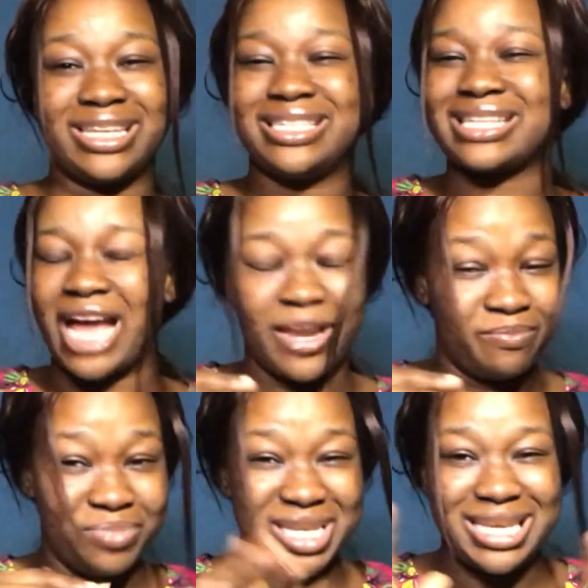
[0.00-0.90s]
It can
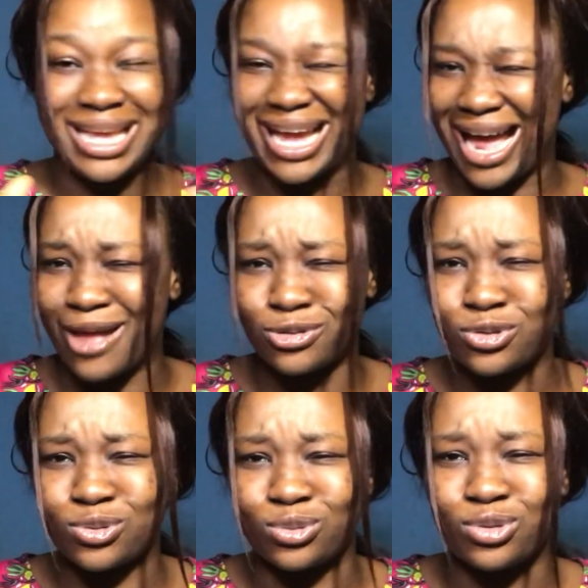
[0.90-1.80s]
be
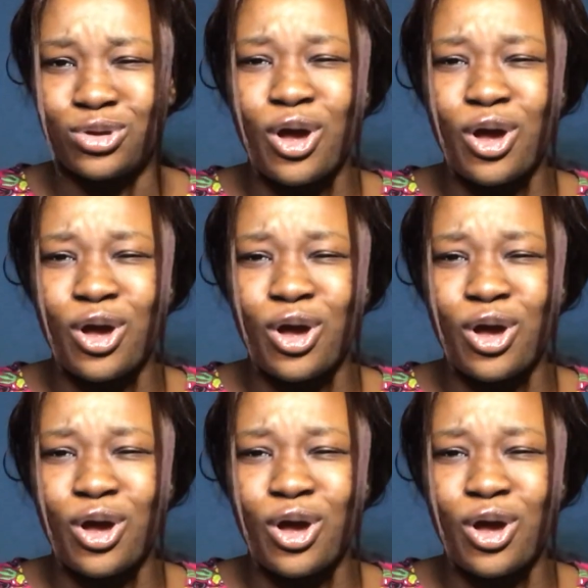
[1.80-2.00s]
cancelled.